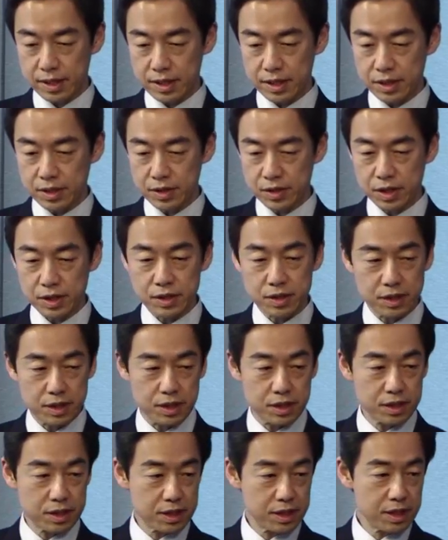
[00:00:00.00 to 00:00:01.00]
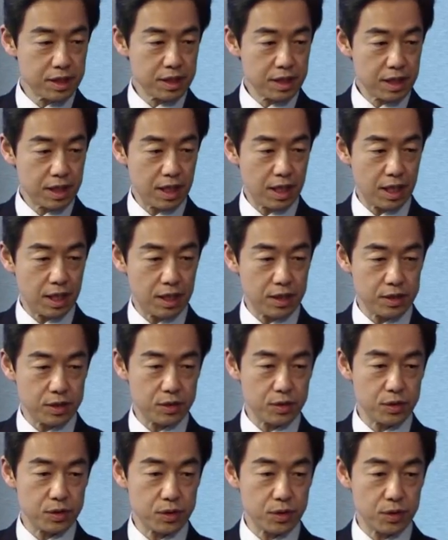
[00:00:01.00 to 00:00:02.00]
stick this uh,
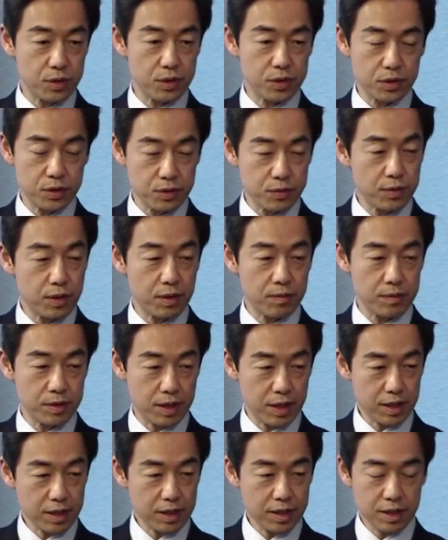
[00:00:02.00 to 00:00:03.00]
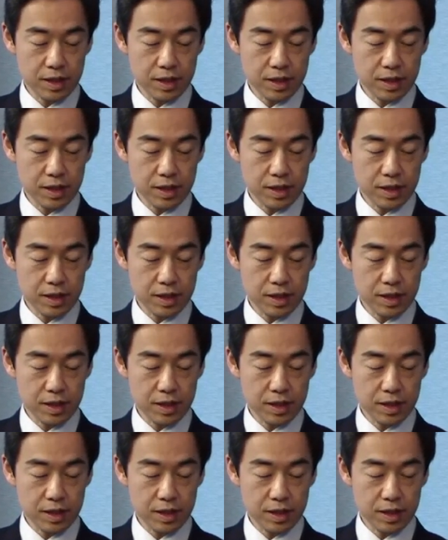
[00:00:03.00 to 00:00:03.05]
new short, new formula.